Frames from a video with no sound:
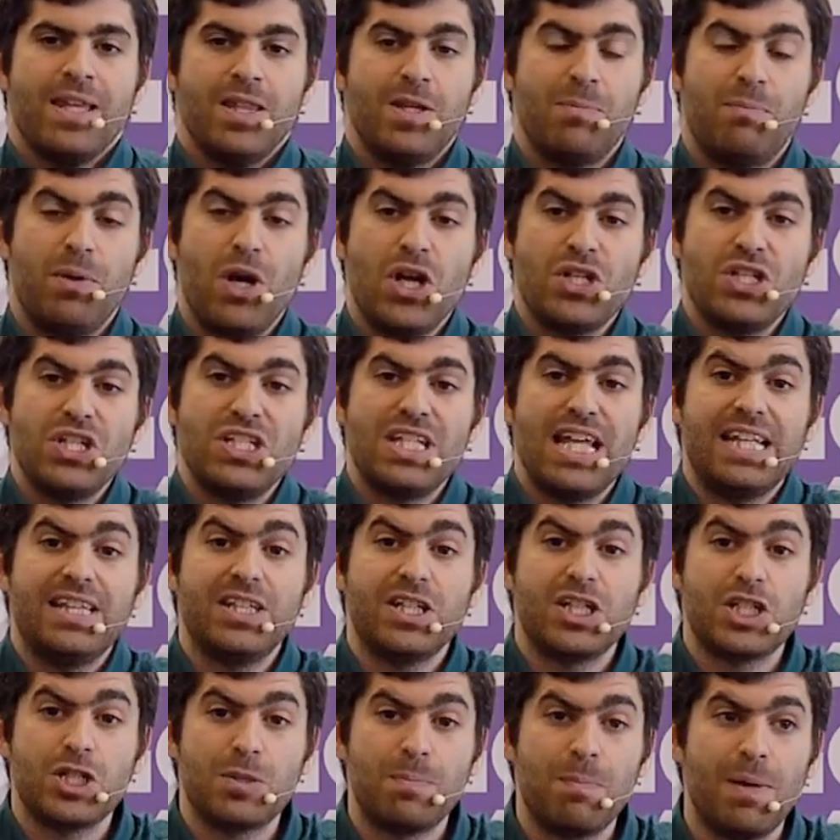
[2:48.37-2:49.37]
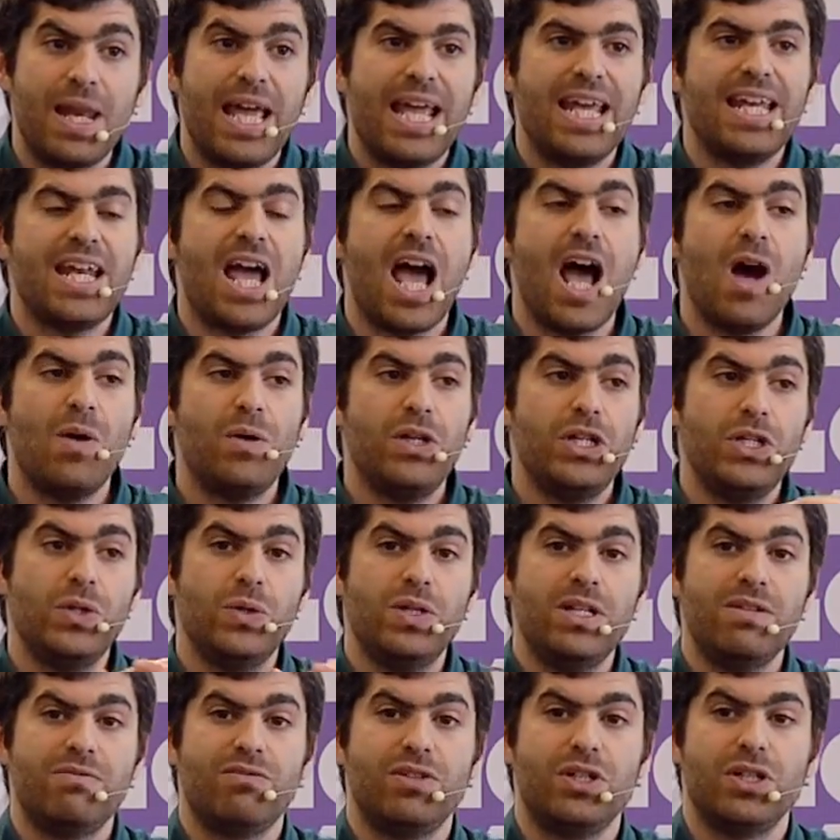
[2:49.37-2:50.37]
the process that explain how the
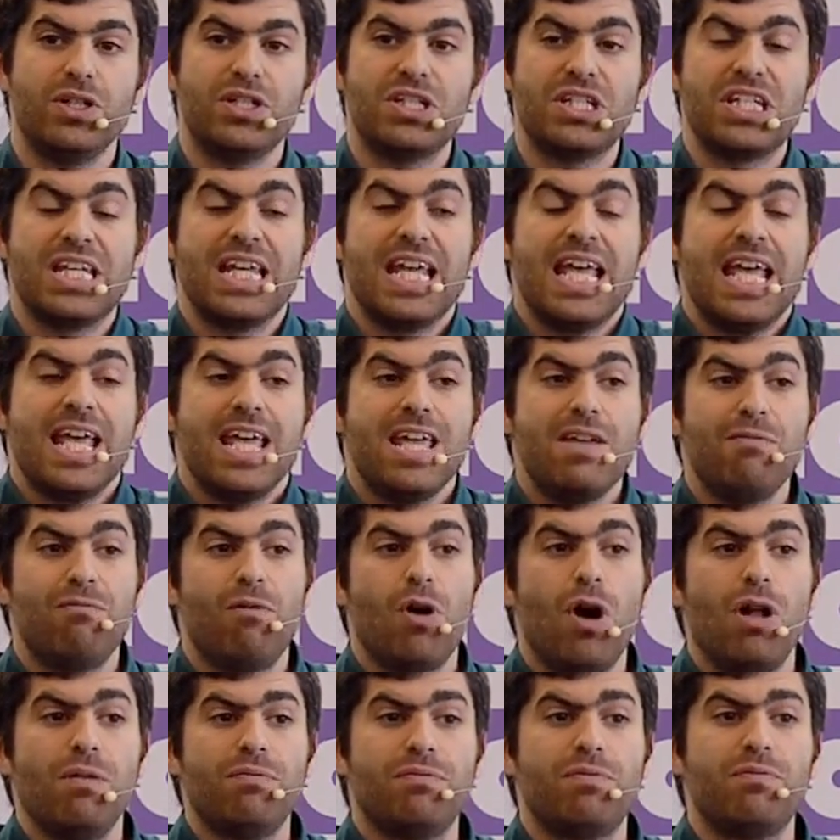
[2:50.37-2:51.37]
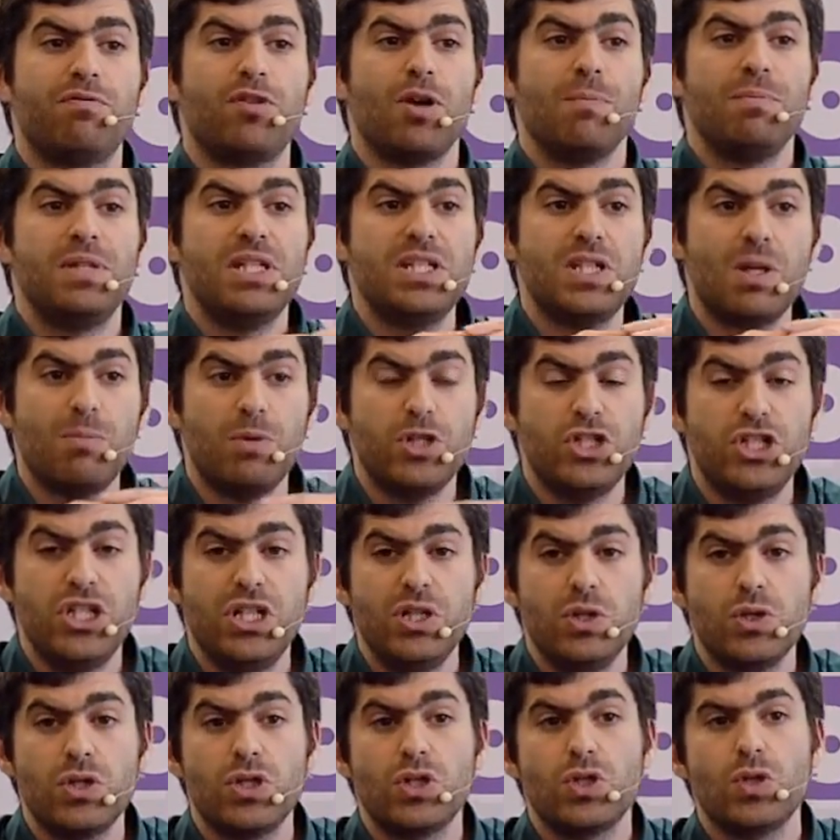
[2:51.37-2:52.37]
universe evolved from this
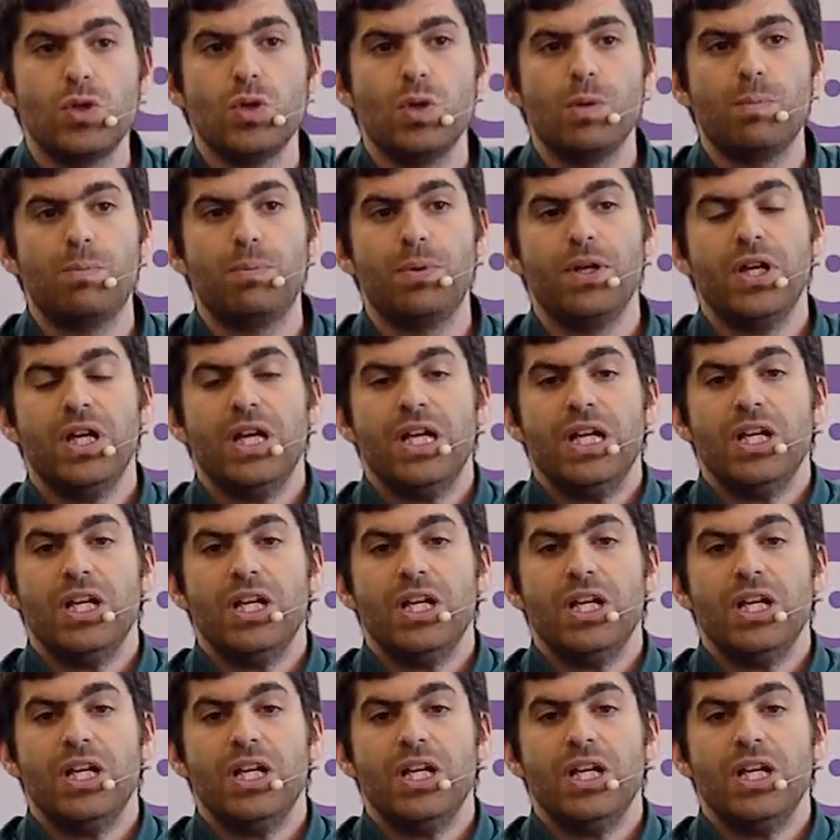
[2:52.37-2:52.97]
homogeneous soup